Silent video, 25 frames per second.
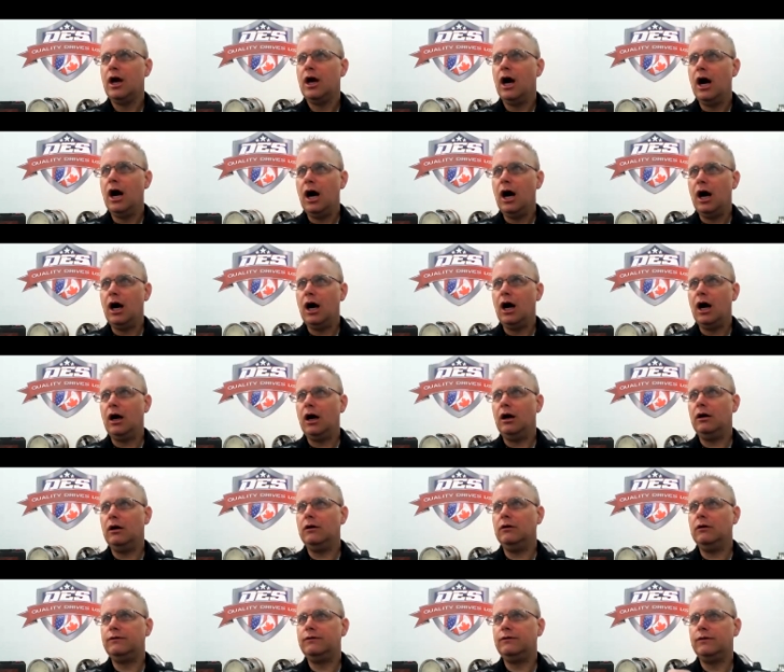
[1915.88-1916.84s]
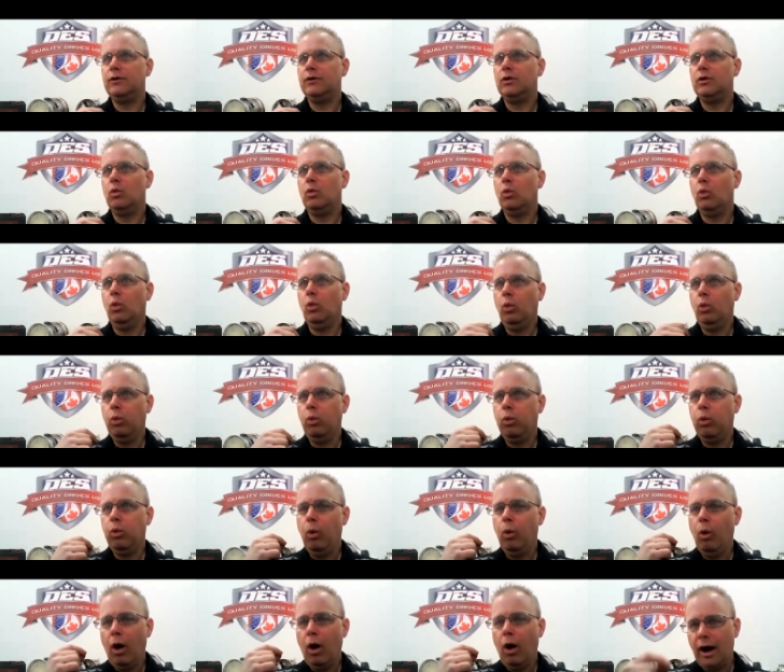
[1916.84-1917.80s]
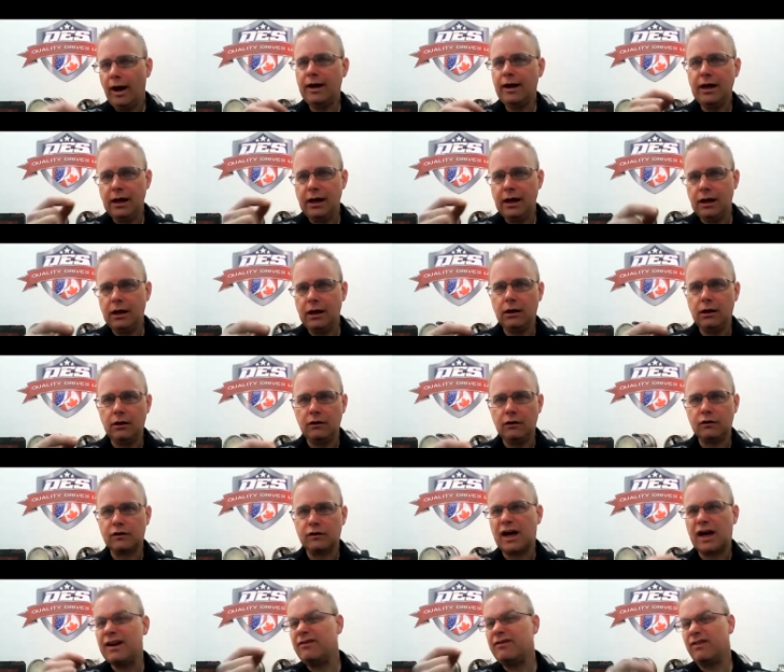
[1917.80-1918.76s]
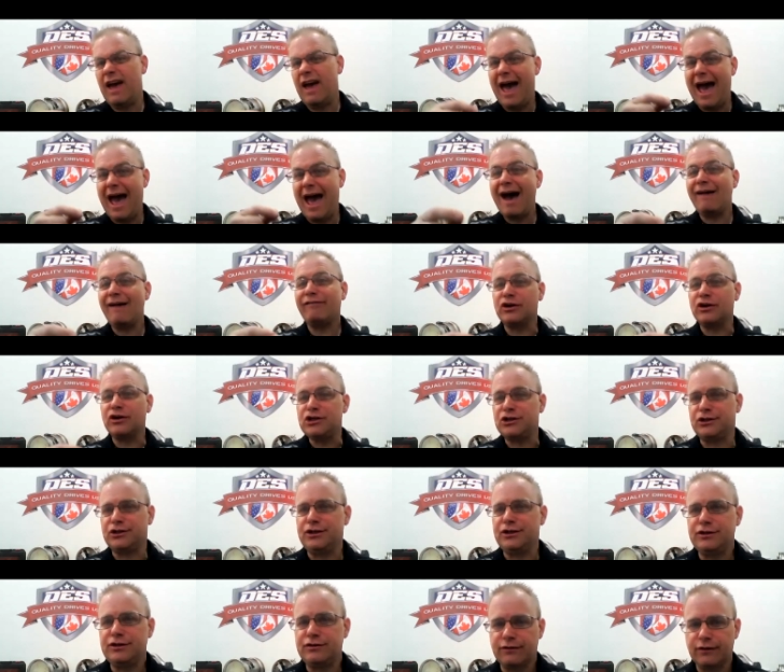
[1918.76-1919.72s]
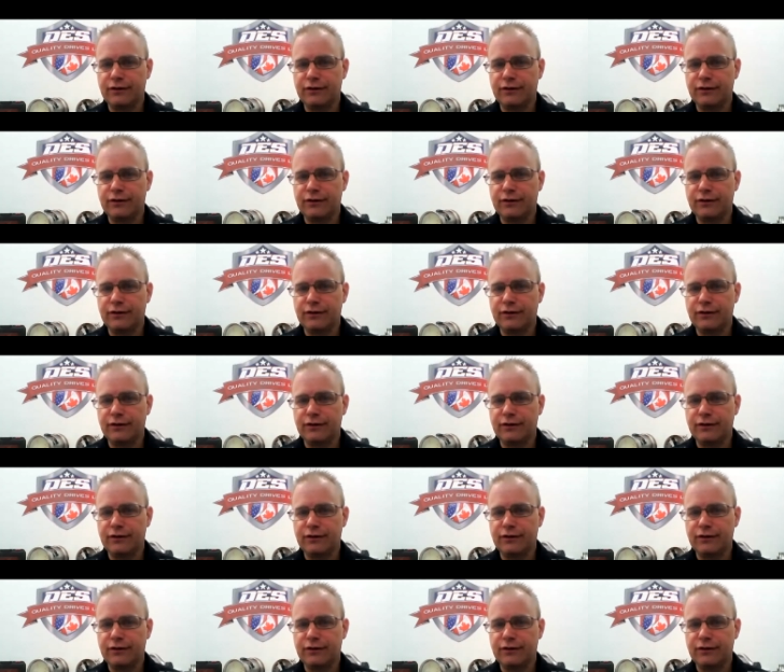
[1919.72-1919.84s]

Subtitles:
of what is kind of averages for